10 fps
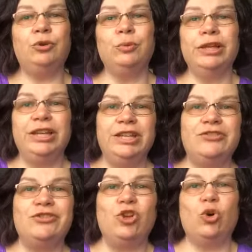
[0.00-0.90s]
really
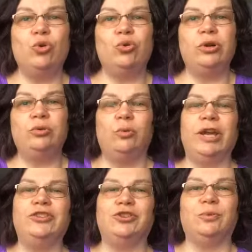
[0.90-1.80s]
is no
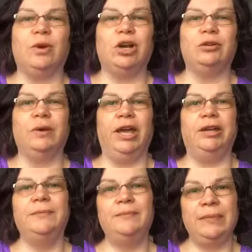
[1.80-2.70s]
right or wrong way.